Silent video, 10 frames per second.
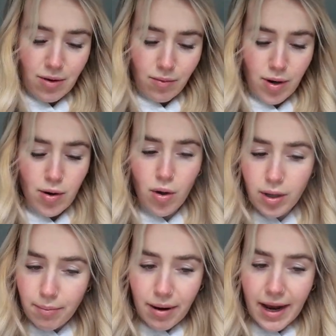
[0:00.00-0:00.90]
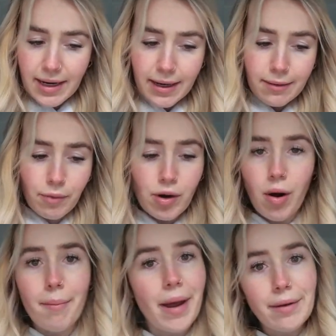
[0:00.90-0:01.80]
We're not complaining. We're
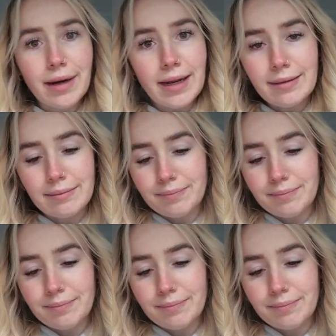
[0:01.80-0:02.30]
not moaning.